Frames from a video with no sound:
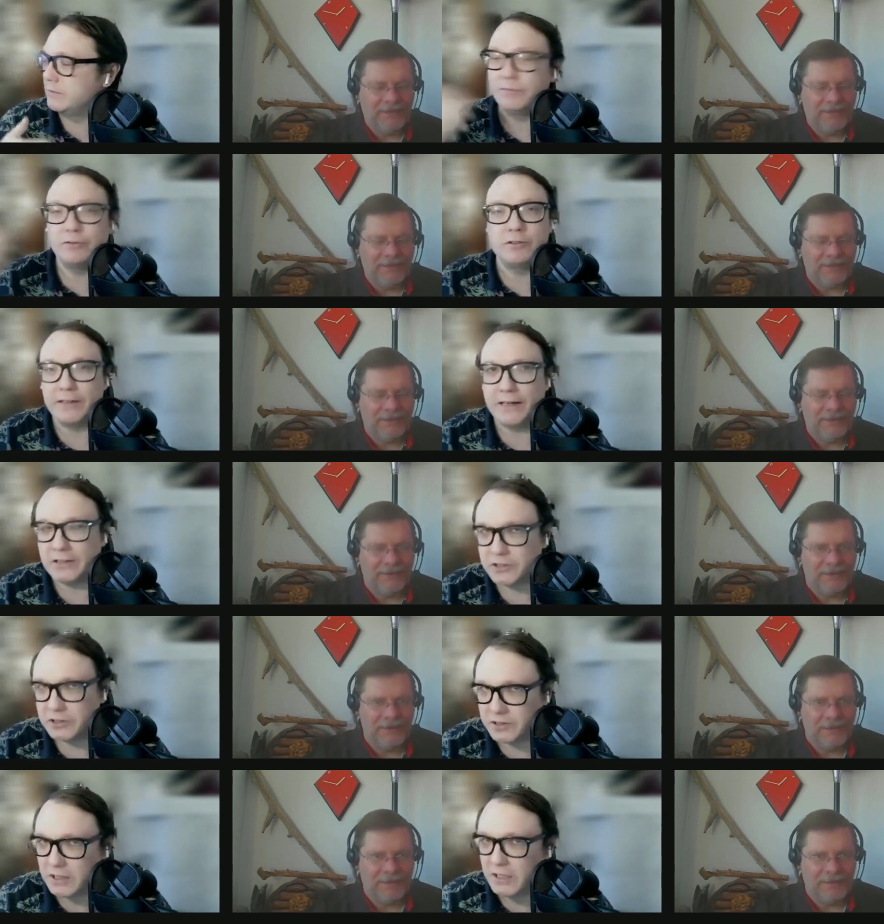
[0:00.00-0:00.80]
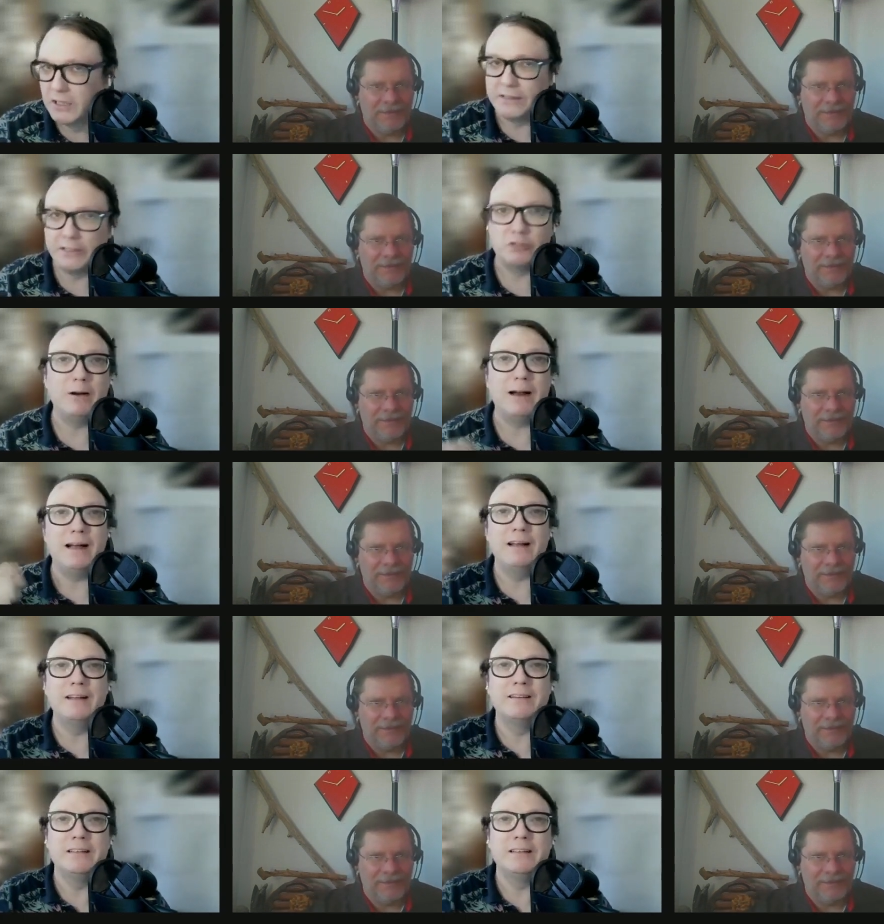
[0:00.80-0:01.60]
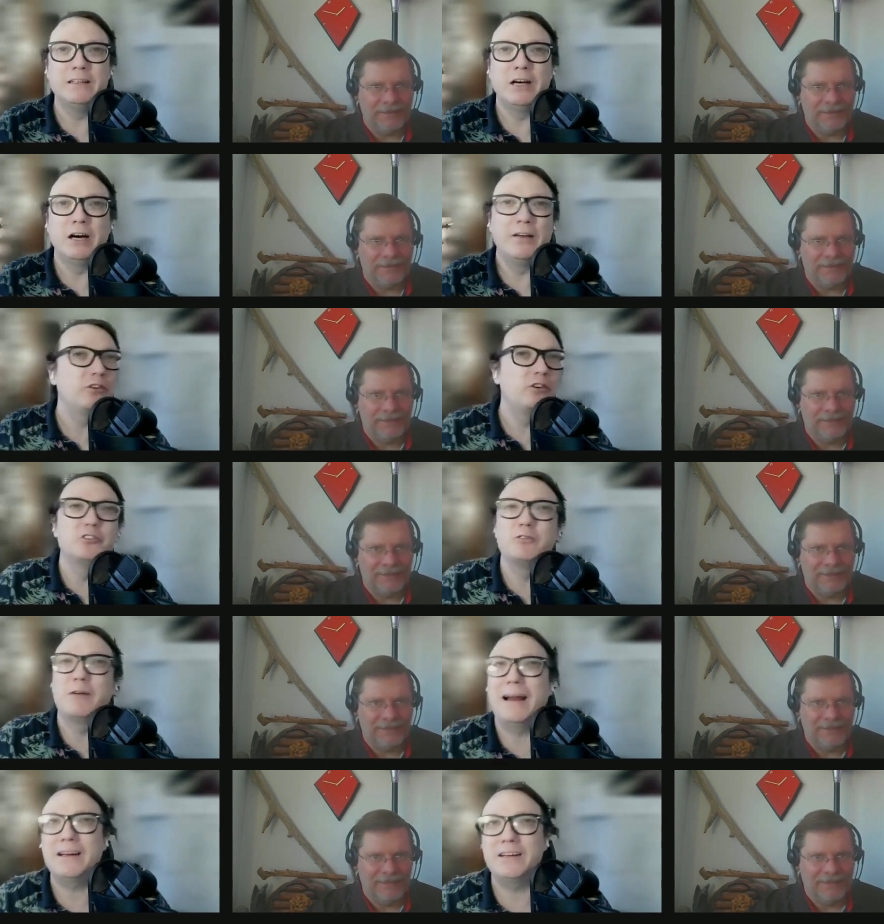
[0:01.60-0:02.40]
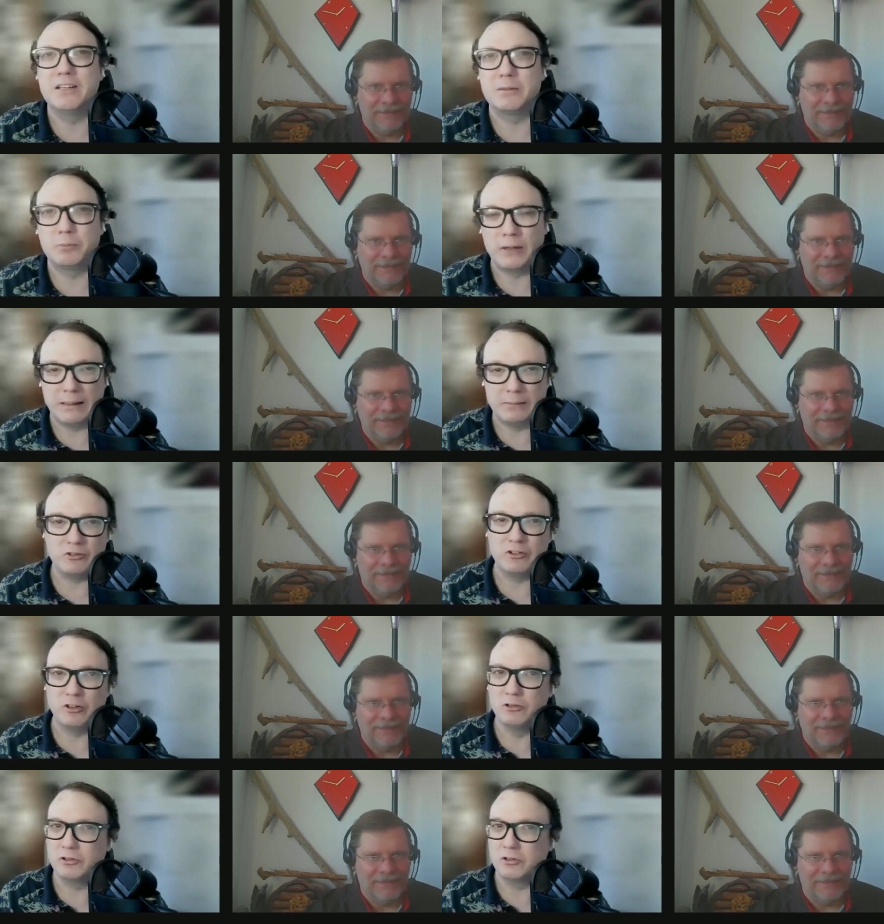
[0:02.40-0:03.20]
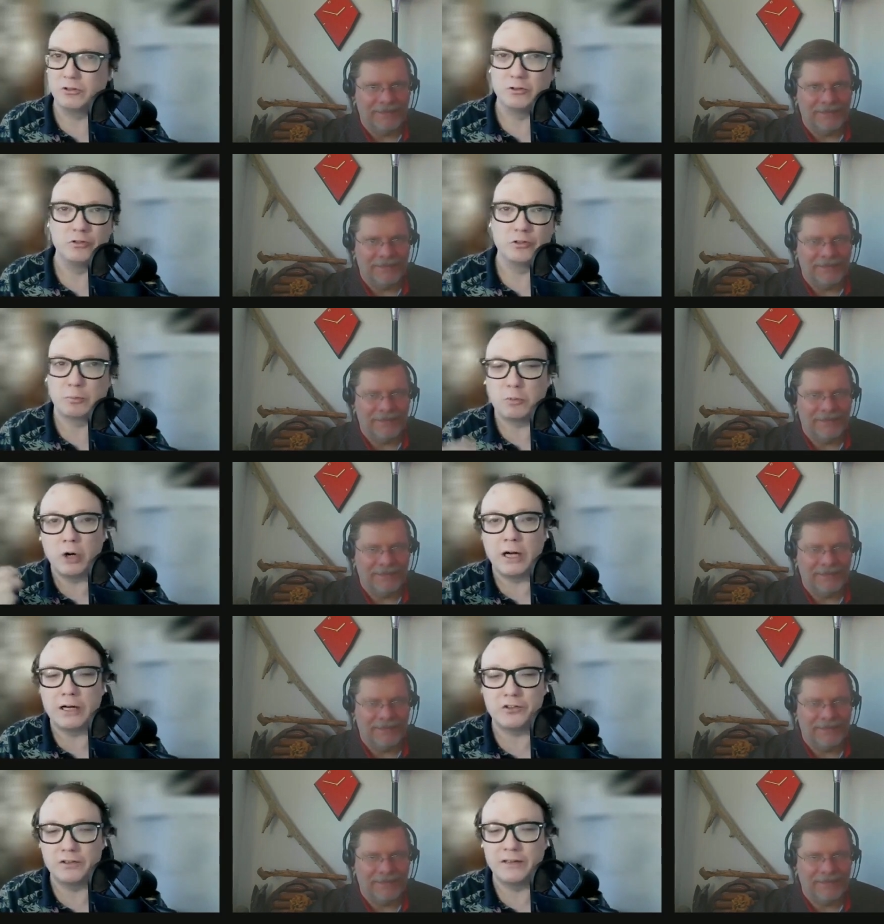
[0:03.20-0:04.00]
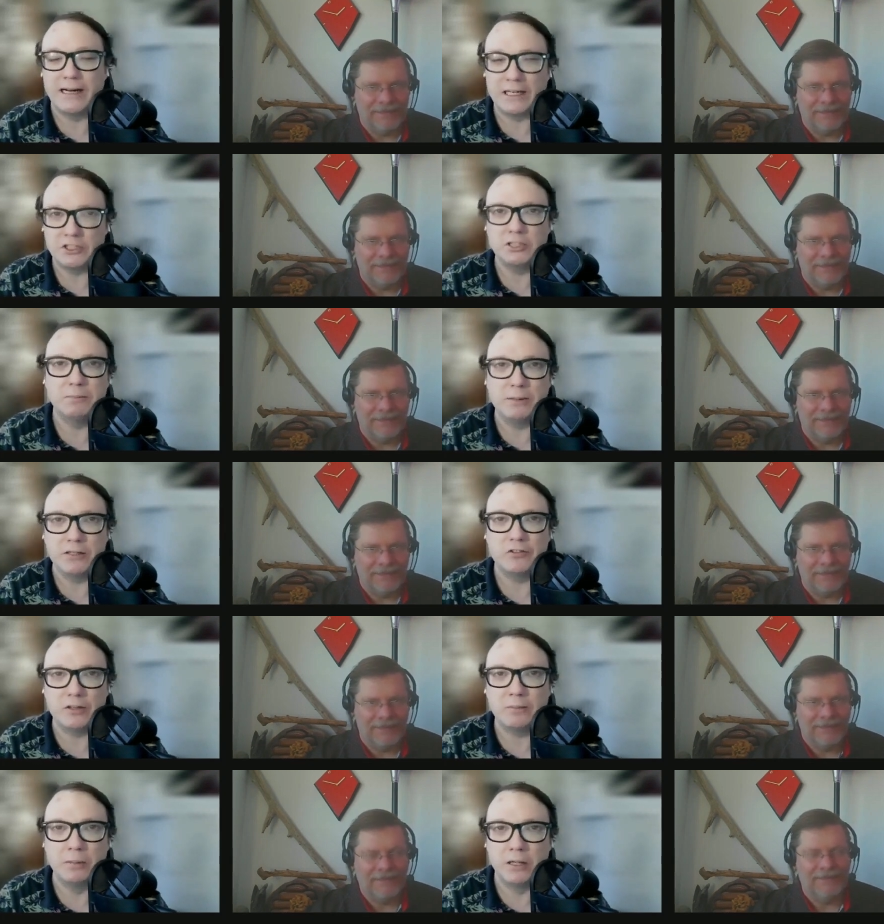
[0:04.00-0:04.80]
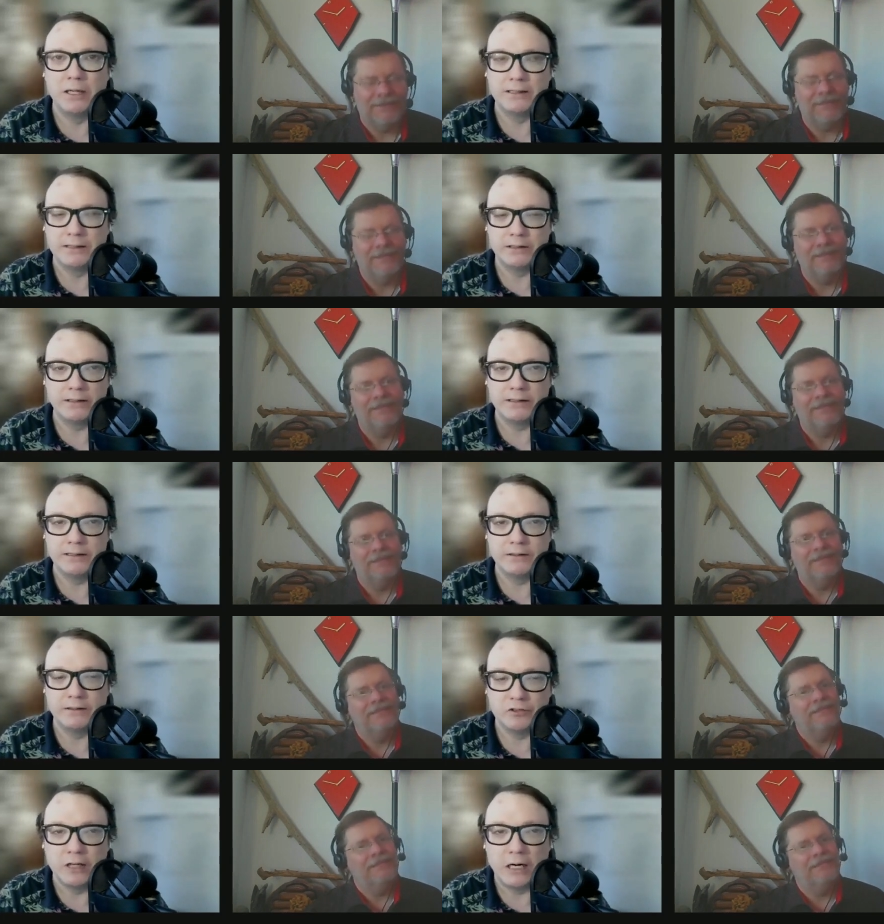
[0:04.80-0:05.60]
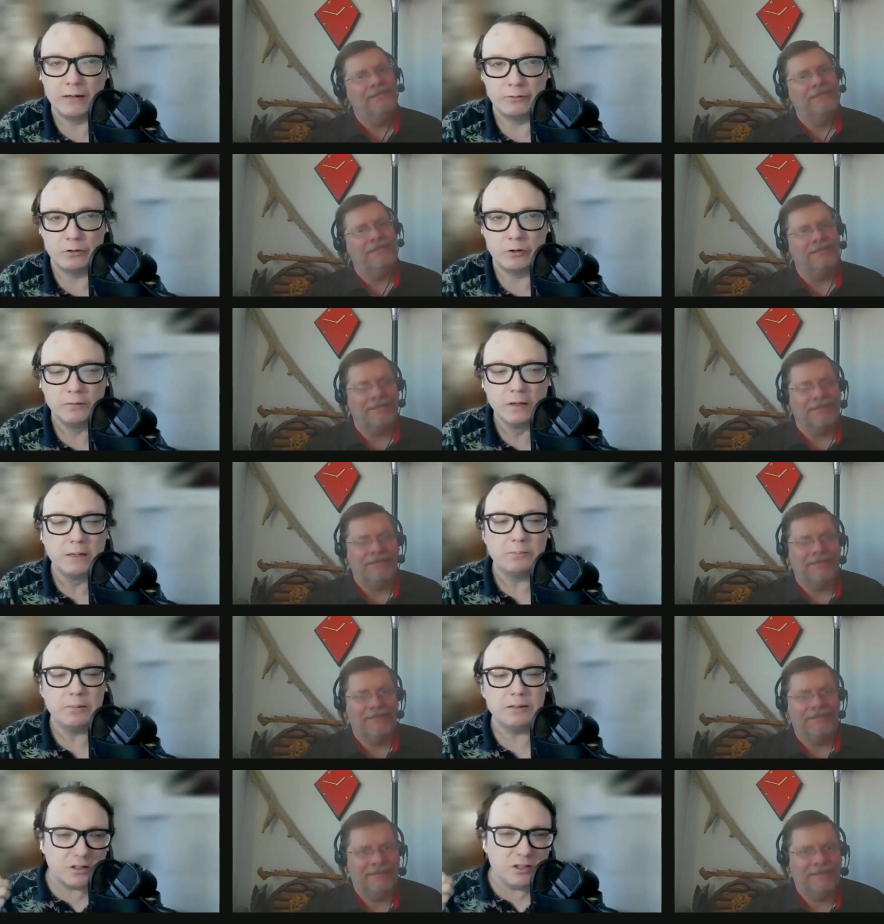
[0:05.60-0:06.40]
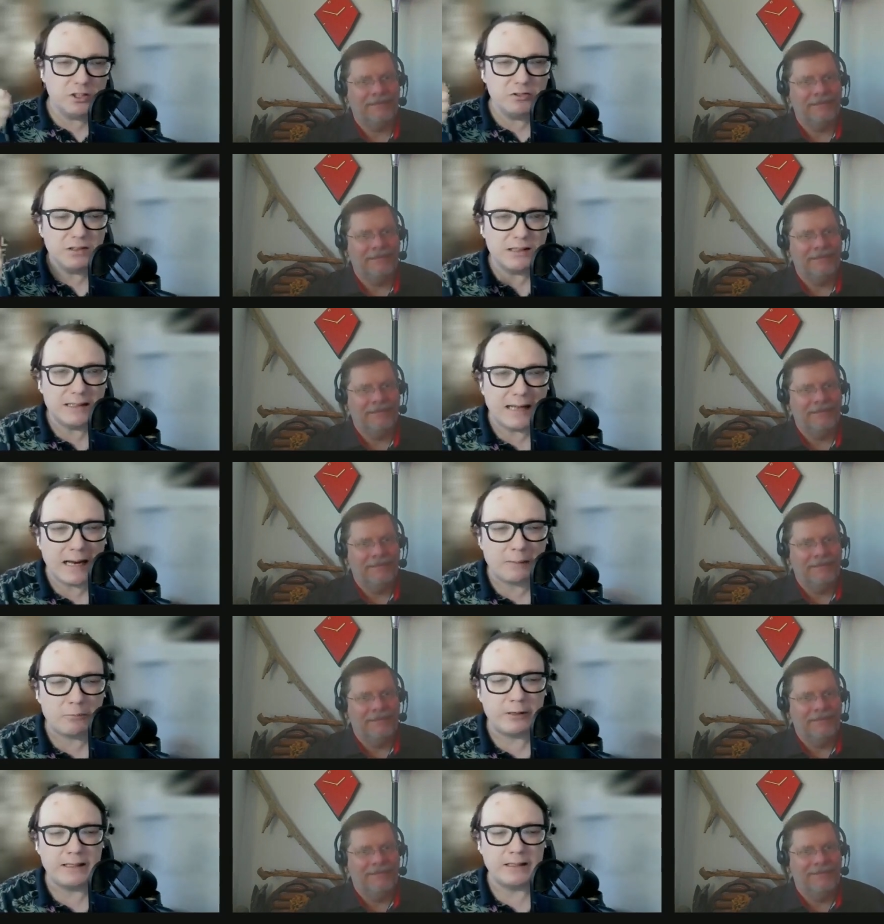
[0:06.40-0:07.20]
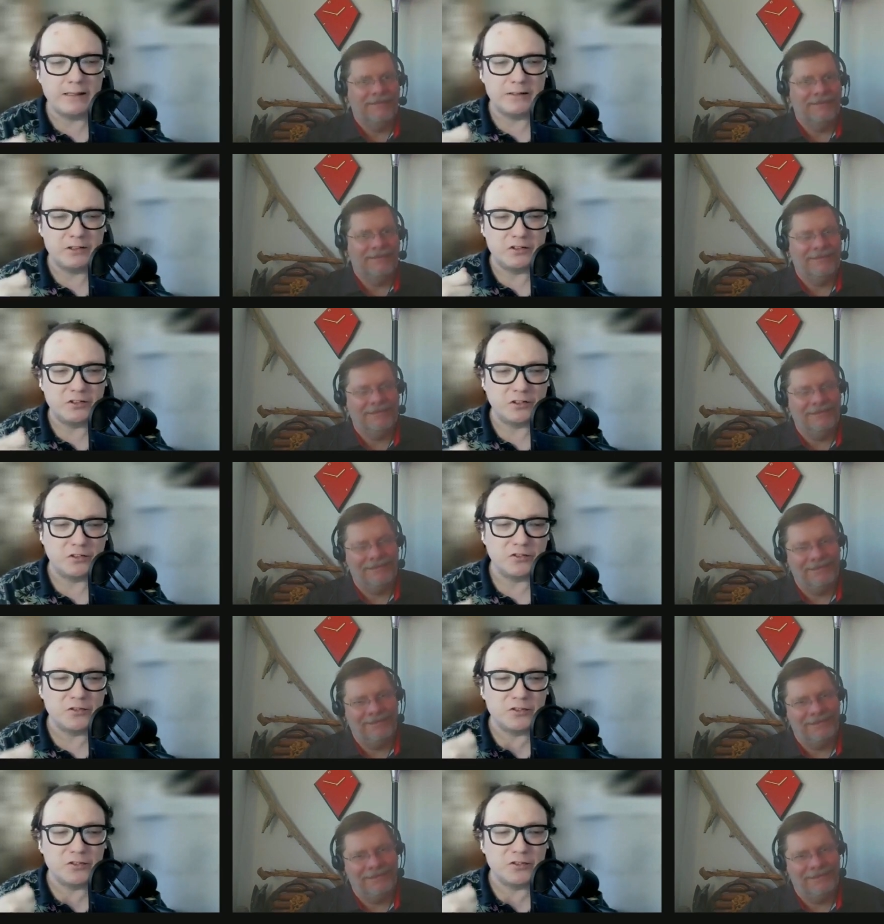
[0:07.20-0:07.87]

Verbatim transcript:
Speaker 1: different tangent, the dra the author of Dracula, Bram Stoker, who's a Protestant, actually picks up on in, in this novel. But could you elaborate on this, this